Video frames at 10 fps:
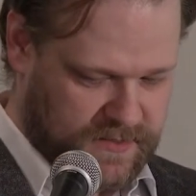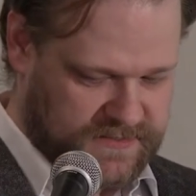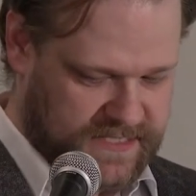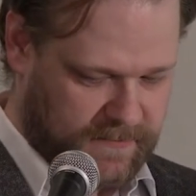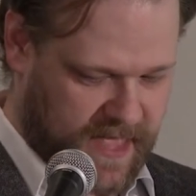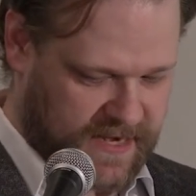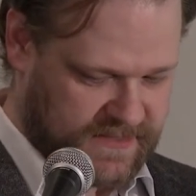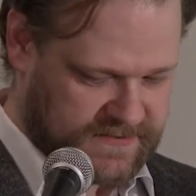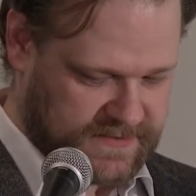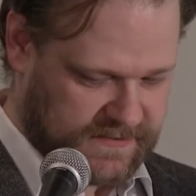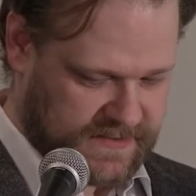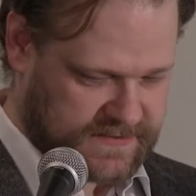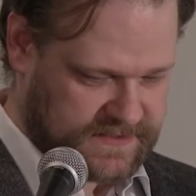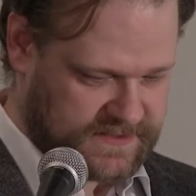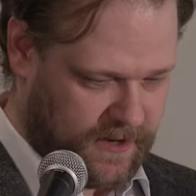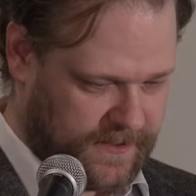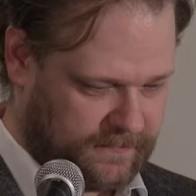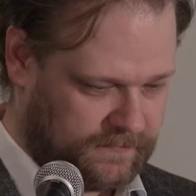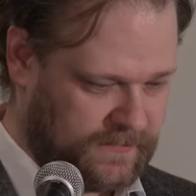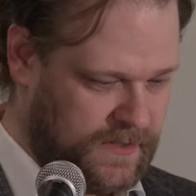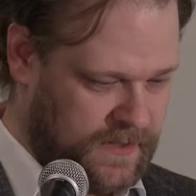subheadings, and let's get started.